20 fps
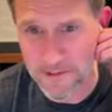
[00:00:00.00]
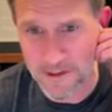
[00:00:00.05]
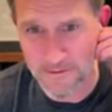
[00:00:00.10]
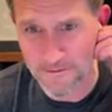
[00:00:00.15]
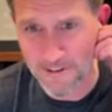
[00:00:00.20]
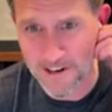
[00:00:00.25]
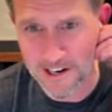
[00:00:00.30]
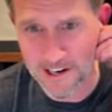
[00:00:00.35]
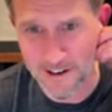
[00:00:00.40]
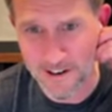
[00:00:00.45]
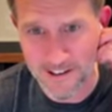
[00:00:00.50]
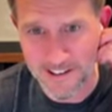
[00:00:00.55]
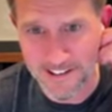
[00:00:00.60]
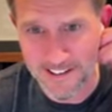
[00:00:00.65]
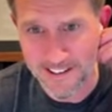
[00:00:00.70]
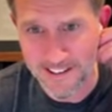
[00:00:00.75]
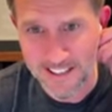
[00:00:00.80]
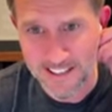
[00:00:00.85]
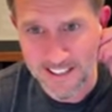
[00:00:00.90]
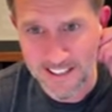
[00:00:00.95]
You're firing
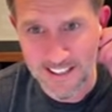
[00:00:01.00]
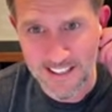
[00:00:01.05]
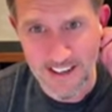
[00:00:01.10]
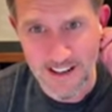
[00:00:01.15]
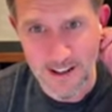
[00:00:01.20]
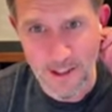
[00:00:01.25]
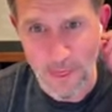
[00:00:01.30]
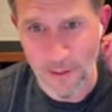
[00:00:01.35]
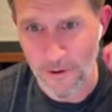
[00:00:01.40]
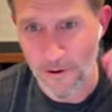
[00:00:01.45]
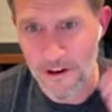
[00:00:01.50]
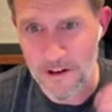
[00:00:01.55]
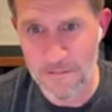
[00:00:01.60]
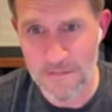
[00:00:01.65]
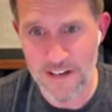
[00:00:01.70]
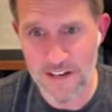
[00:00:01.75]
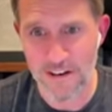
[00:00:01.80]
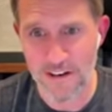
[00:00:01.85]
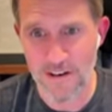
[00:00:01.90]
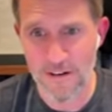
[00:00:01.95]
30
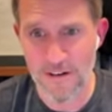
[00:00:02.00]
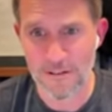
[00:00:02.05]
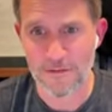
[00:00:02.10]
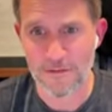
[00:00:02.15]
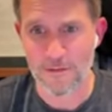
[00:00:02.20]
mil